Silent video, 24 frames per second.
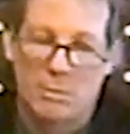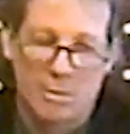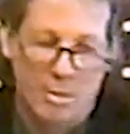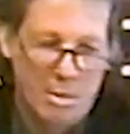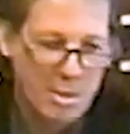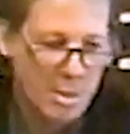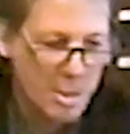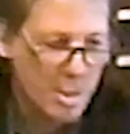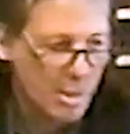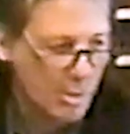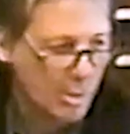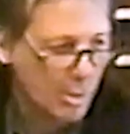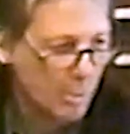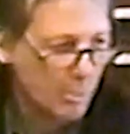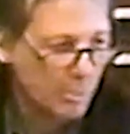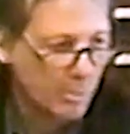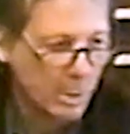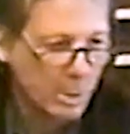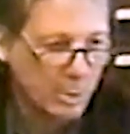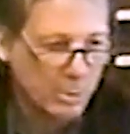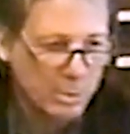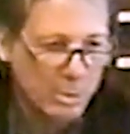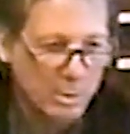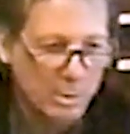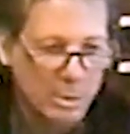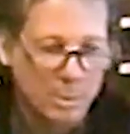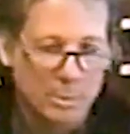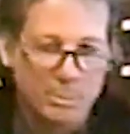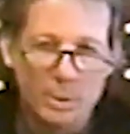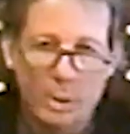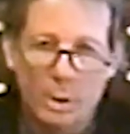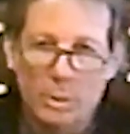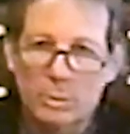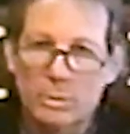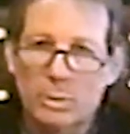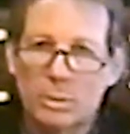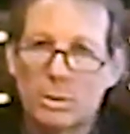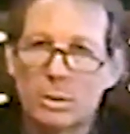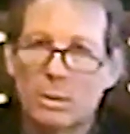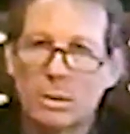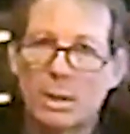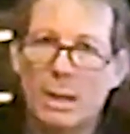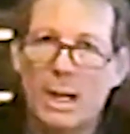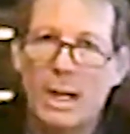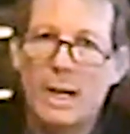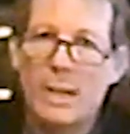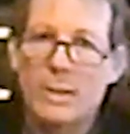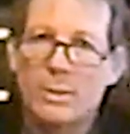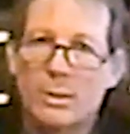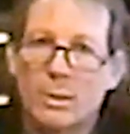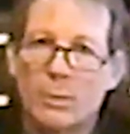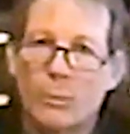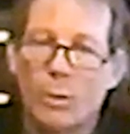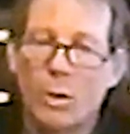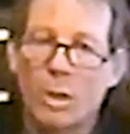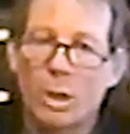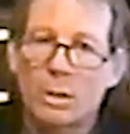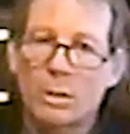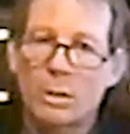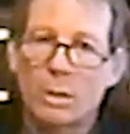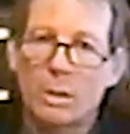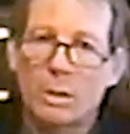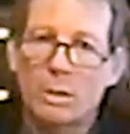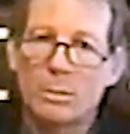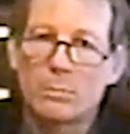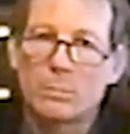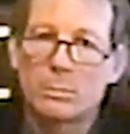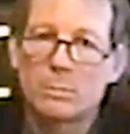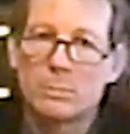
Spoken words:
Yeah, old boats and new boats, and the guys that worked on them.